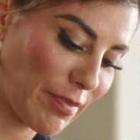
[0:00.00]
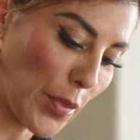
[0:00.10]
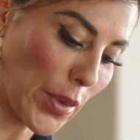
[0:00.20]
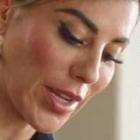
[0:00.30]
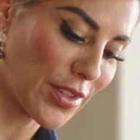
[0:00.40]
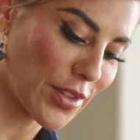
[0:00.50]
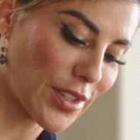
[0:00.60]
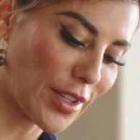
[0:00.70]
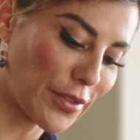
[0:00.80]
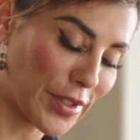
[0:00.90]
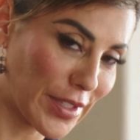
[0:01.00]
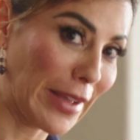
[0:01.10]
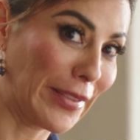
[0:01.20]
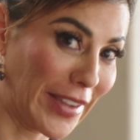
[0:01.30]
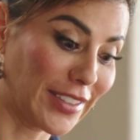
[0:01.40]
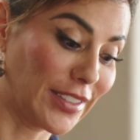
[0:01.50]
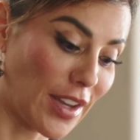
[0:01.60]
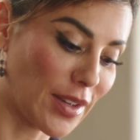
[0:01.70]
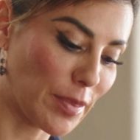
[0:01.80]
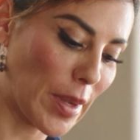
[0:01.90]
brace yourself because I like a
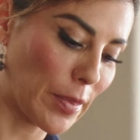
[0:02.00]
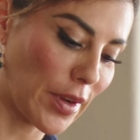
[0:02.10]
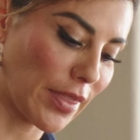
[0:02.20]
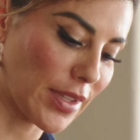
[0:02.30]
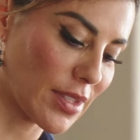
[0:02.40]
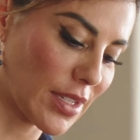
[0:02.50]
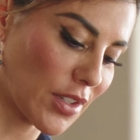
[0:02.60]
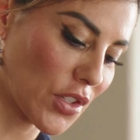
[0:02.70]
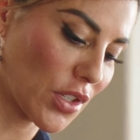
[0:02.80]
lot of pepper on this dish.